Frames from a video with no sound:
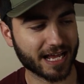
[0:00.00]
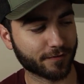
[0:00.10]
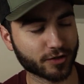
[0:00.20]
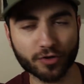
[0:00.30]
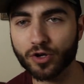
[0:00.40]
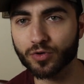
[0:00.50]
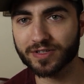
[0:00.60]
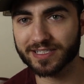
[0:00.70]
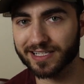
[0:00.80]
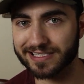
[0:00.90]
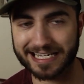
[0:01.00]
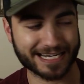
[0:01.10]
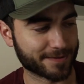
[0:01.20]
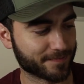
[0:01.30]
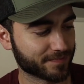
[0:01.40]
If you don't know who this is,
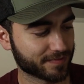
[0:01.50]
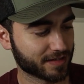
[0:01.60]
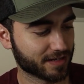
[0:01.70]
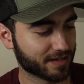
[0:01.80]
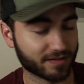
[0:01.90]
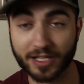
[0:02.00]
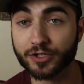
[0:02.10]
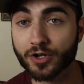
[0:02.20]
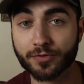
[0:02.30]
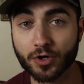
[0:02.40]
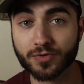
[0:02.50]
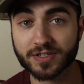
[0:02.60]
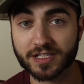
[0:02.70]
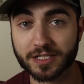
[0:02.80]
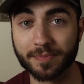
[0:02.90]
then you don't know who
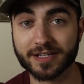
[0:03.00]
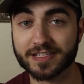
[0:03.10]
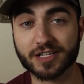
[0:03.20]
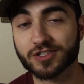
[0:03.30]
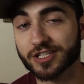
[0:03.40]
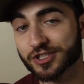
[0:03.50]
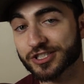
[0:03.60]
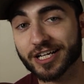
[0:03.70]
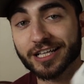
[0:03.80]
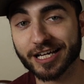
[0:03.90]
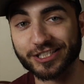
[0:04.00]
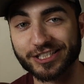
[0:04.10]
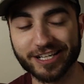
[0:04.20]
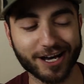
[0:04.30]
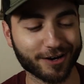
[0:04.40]
this is. But essentially it's just a
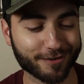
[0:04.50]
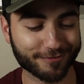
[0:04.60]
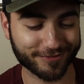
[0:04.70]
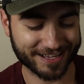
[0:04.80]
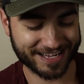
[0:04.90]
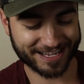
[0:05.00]
collection of